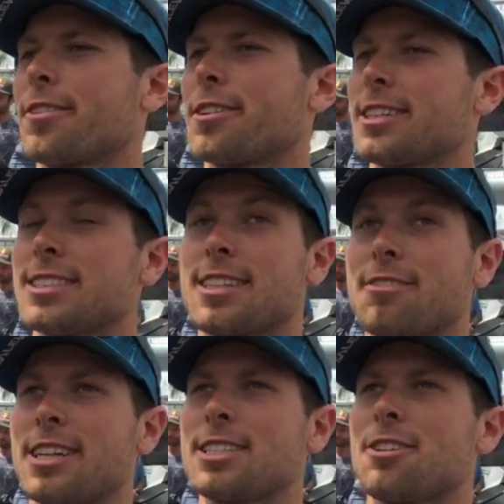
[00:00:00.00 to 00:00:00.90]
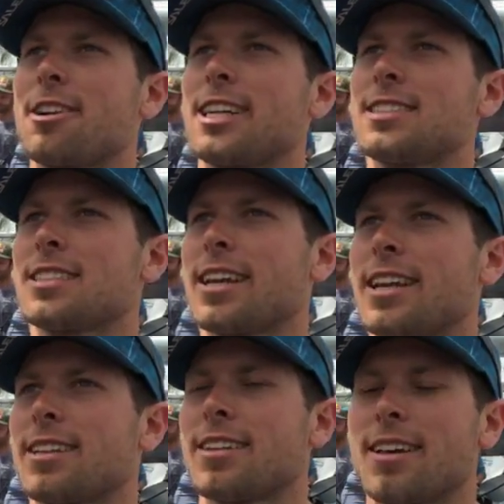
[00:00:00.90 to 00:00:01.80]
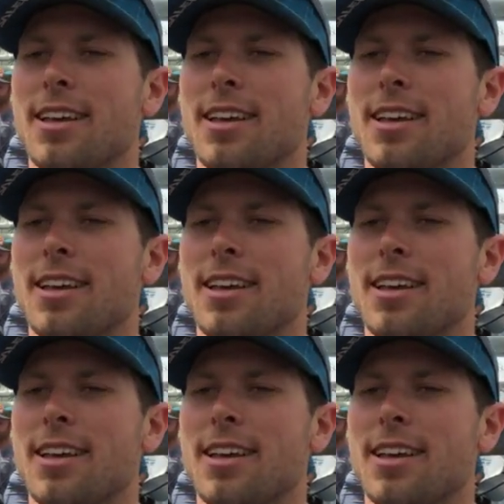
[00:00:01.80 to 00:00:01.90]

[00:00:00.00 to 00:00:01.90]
for this adventure race. And